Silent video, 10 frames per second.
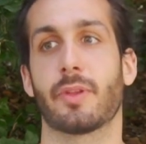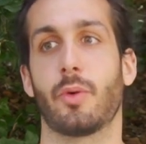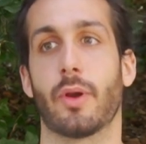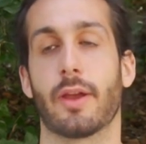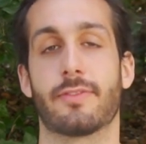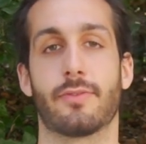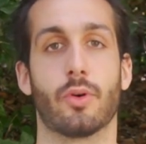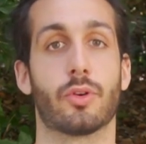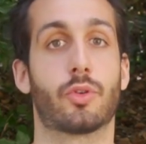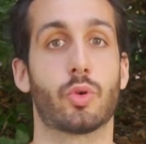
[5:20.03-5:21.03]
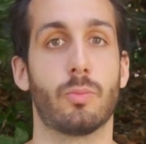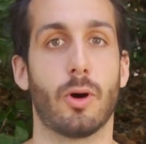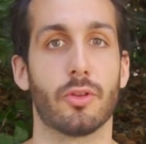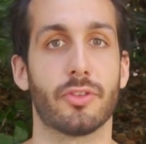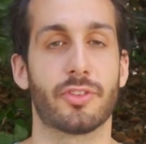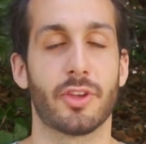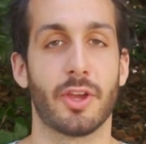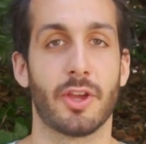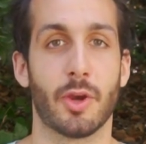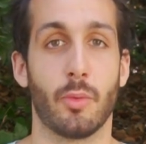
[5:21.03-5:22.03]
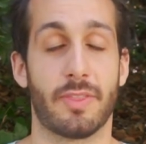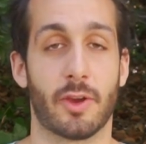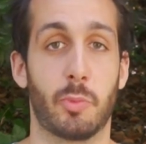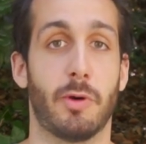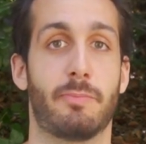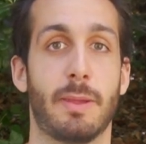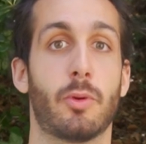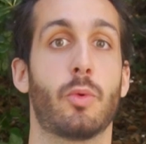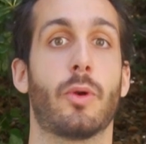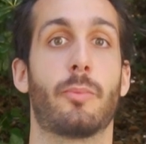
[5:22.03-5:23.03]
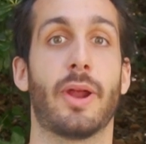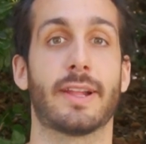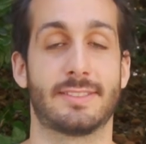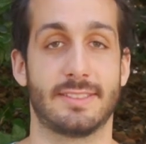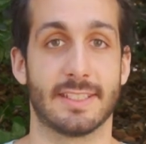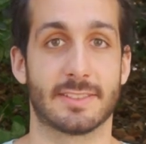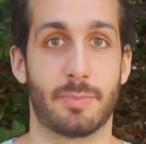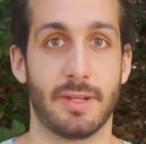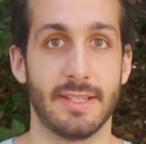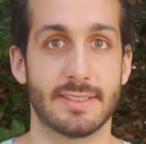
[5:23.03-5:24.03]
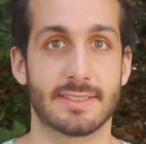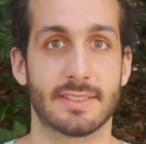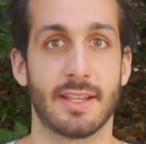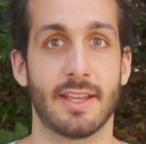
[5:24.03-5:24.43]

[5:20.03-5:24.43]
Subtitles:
where for 2 months with a group of people we were practicing the splits